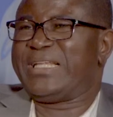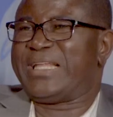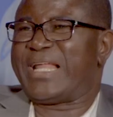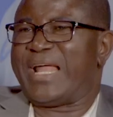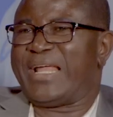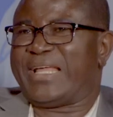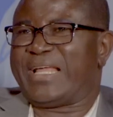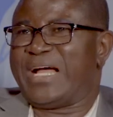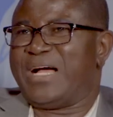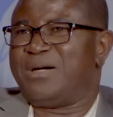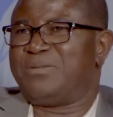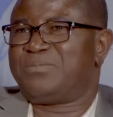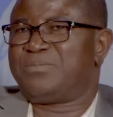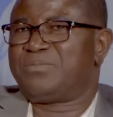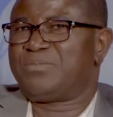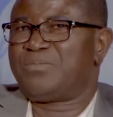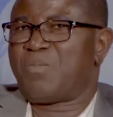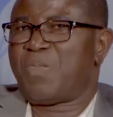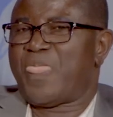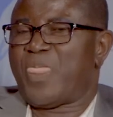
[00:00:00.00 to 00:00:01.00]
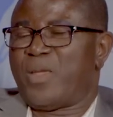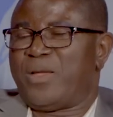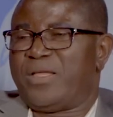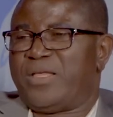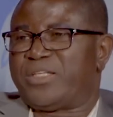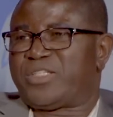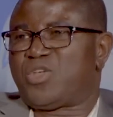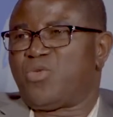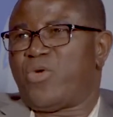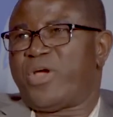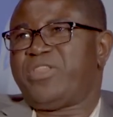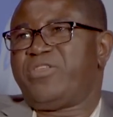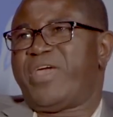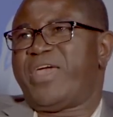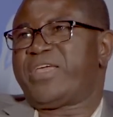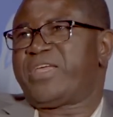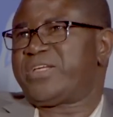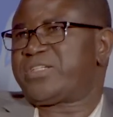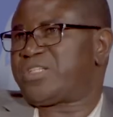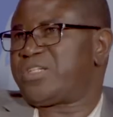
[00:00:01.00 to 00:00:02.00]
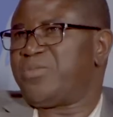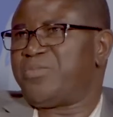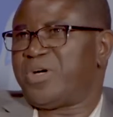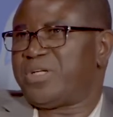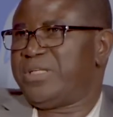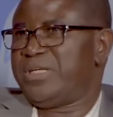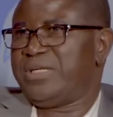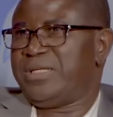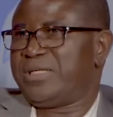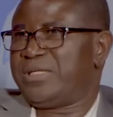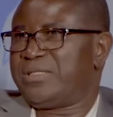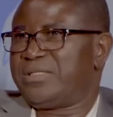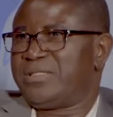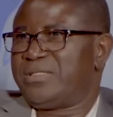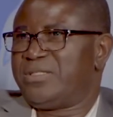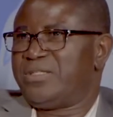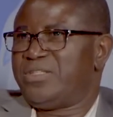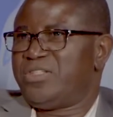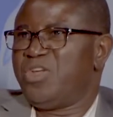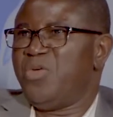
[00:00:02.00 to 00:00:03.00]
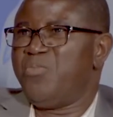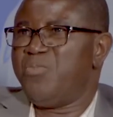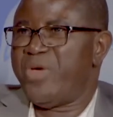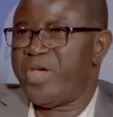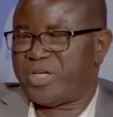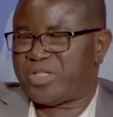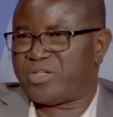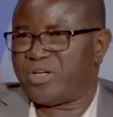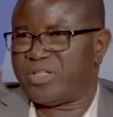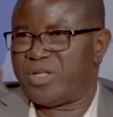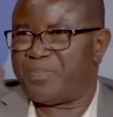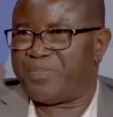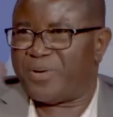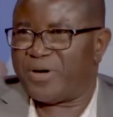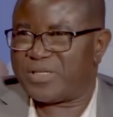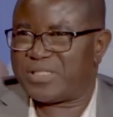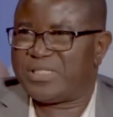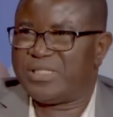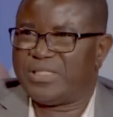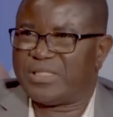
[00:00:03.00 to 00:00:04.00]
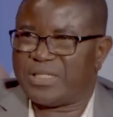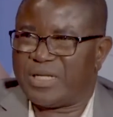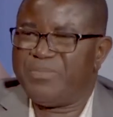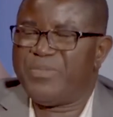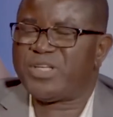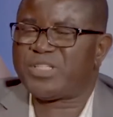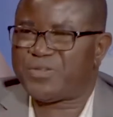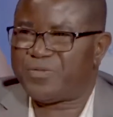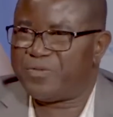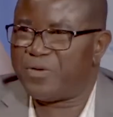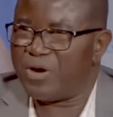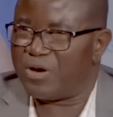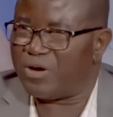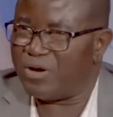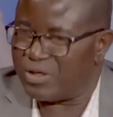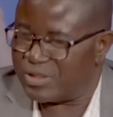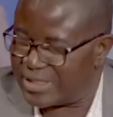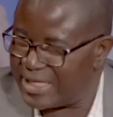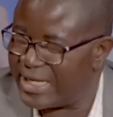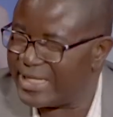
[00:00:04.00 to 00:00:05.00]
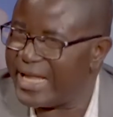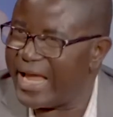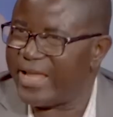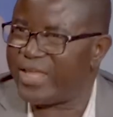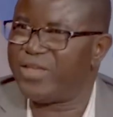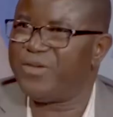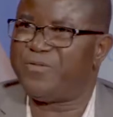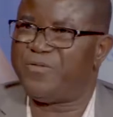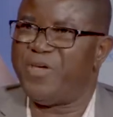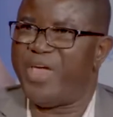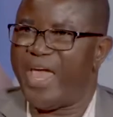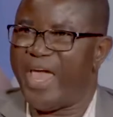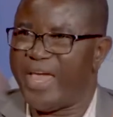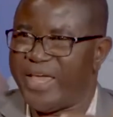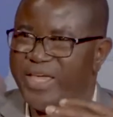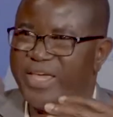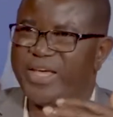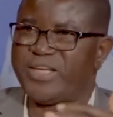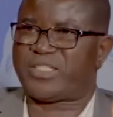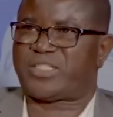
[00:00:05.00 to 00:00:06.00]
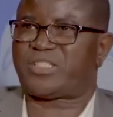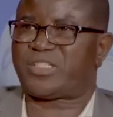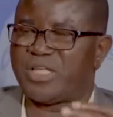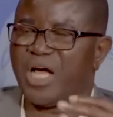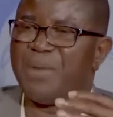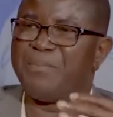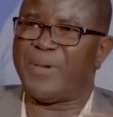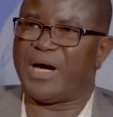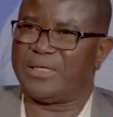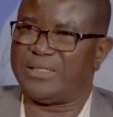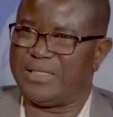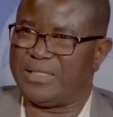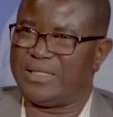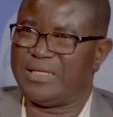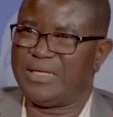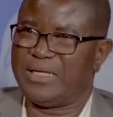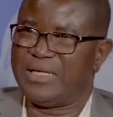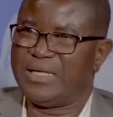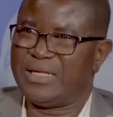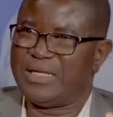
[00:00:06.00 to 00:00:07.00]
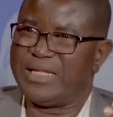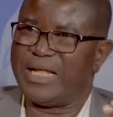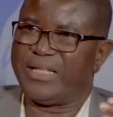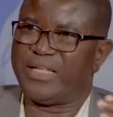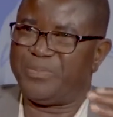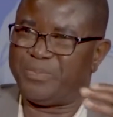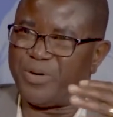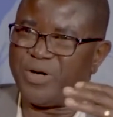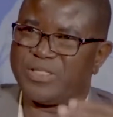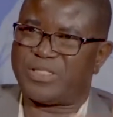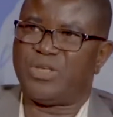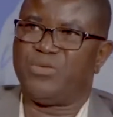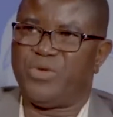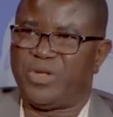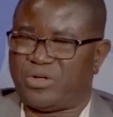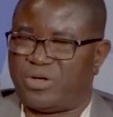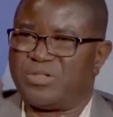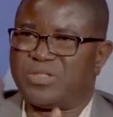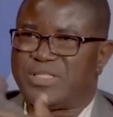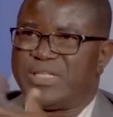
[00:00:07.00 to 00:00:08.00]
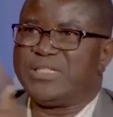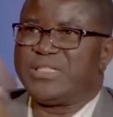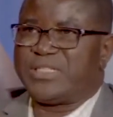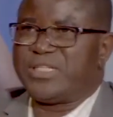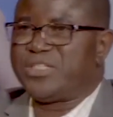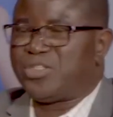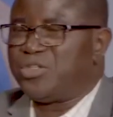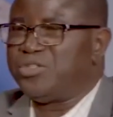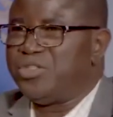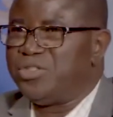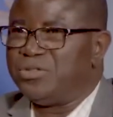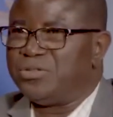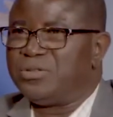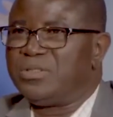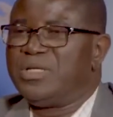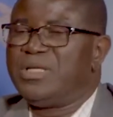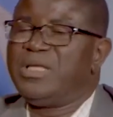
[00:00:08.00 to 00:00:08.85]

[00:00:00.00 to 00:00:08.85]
like, you see, when you engage somebody, you make sure the person remains focused. And like, if you engage somebody, that the person will concentrate on you.